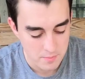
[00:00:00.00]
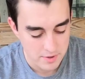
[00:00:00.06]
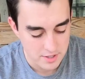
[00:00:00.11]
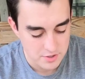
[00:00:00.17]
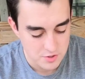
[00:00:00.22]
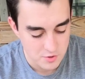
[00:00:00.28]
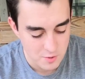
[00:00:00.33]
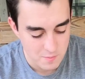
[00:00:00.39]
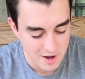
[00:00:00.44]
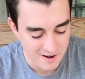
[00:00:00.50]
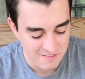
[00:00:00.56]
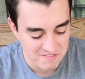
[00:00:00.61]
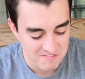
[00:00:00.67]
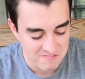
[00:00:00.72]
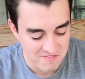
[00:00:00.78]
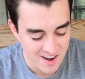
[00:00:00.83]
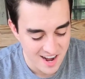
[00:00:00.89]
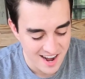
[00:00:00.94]
I'm going to do
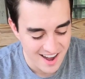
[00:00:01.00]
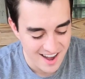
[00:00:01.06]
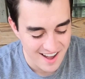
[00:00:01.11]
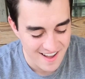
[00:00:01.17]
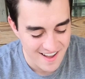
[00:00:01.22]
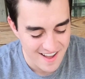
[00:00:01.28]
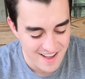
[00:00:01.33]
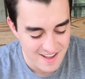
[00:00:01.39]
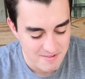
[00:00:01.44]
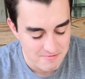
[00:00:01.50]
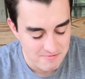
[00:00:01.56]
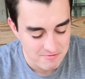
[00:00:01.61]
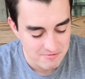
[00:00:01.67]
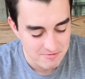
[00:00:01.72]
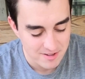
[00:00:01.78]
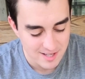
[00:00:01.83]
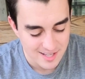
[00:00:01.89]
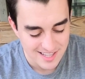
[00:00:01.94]
about
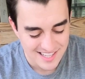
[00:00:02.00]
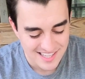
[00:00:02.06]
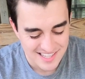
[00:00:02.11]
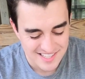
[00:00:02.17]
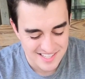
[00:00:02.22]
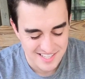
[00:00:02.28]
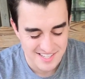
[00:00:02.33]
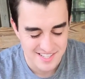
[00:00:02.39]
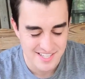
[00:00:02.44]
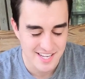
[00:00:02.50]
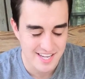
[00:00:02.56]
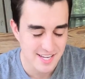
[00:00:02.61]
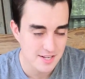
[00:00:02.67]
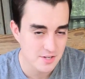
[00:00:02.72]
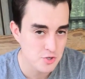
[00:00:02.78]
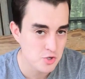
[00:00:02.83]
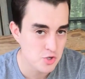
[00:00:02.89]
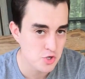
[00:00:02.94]
5 to
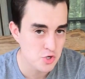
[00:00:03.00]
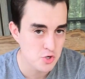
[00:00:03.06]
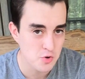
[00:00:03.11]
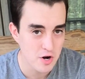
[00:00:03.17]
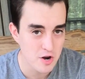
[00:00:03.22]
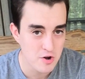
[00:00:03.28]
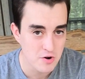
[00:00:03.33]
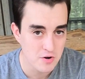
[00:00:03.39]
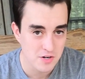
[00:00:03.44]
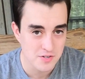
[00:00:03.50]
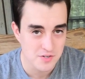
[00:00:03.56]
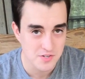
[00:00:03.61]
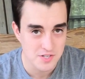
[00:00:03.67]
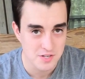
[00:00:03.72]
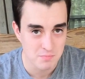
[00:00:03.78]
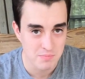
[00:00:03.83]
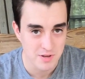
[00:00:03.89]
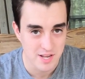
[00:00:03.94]
10
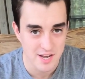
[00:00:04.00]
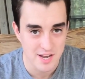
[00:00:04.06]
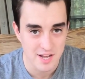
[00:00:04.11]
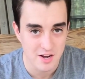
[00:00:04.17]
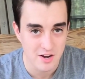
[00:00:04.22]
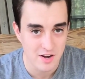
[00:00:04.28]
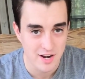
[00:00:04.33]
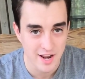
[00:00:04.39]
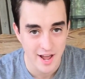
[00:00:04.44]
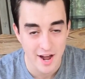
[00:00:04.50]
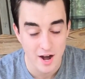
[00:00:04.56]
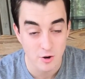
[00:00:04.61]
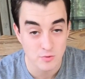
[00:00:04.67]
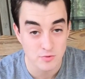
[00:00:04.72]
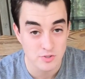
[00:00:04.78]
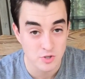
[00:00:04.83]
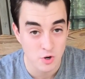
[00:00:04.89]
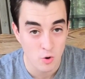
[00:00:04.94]
strokes depending on
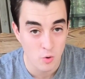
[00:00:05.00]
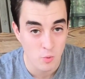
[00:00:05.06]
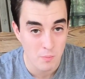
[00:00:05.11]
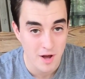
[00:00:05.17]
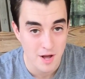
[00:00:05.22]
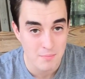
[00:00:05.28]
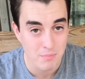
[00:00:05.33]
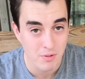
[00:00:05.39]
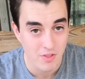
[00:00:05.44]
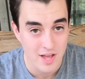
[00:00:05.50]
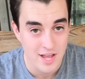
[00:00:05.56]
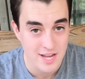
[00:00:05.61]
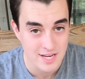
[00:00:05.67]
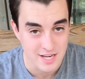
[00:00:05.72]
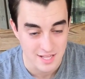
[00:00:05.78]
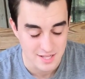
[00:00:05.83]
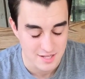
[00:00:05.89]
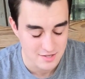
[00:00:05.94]
how dull my
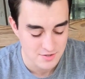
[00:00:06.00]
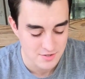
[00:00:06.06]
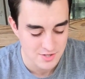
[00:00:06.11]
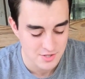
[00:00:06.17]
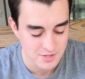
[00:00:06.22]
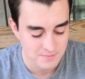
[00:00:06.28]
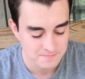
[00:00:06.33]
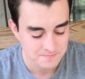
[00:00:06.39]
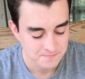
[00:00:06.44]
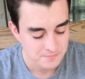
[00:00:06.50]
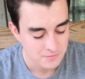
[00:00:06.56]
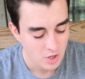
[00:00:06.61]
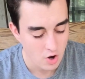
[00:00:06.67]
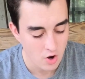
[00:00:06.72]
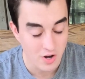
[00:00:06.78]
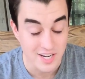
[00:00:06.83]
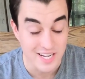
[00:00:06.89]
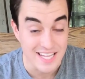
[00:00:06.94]
blade is
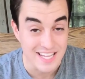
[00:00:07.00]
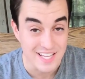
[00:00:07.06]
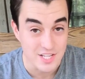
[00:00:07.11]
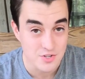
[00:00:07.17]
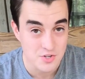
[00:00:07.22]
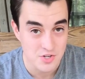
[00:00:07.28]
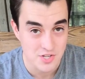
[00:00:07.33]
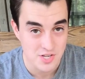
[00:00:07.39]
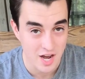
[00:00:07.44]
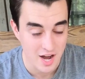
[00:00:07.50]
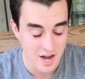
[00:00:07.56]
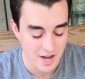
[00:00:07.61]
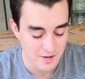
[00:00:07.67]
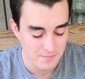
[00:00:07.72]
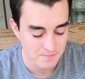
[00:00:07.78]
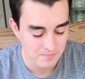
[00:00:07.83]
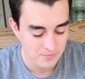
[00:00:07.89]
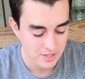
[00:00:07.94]
on each
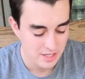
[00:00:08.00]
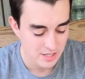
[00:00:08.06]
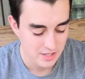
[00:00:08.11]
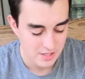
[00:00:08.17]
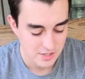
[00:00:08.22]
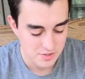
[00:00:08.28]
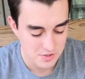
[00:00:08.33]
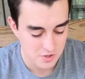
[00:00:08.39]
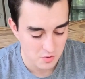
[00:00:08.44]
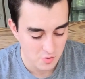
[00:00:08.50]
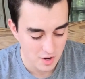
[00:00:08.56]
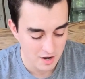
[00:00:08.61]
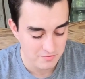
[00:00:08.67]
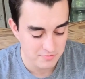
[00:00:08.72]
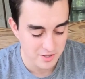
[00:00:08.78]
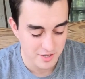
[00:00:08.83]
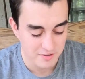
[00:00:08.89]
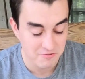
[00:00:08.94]
side. So
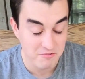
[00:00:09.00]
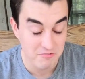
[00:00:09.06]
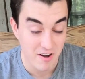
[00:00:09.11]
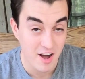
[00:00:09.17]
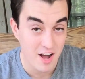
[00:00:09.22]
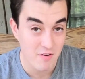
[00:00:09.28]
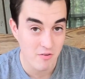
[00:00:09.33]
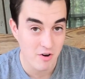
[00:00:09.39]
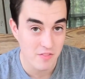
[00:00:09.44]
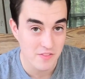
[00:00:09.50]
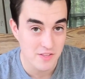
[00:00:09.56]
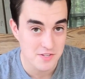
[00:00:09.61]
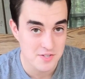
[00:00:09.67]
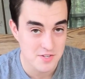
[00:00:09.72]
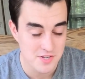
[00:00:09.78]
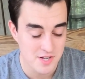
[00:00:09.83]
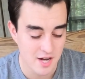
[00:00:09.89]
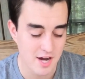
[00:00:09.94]
I've done 5 on
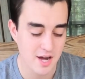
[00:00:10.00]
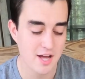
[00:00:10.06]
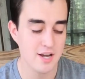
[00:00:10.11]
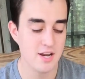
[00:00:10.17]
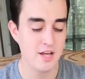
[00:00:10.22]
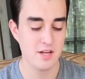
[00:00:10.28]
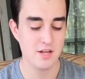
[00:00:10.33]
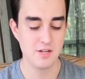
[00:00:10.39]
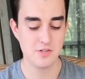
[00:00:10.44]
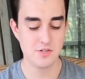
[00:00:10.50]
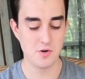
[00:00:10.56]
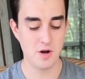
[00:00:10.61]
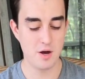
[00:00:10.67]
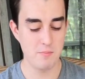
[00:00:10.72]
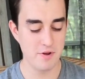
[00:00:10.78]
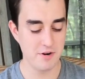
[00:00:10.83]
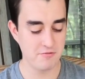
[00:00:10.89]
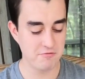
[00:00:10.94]
this side, so
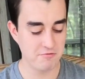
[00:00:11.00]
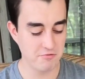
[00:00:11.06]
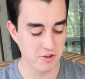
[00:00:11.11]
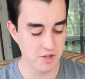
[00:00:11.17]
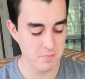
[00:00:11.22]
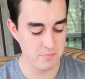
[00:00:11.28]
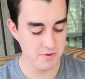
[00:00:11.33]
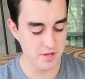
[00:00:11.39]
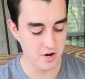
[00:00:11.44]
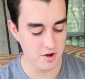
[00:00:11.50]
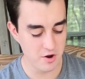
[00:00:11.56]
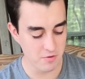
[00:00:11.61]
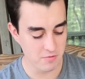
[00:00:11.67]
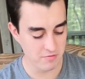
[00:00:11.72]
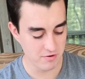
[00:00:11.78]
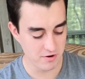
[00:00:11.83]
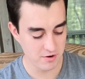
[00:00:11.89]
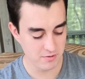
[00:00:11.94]
I'm going to flip it
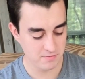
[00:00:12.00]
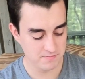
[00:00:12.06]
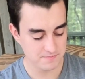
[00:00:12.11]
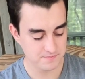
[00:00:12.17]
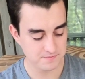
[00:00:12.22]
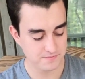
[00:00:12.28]
over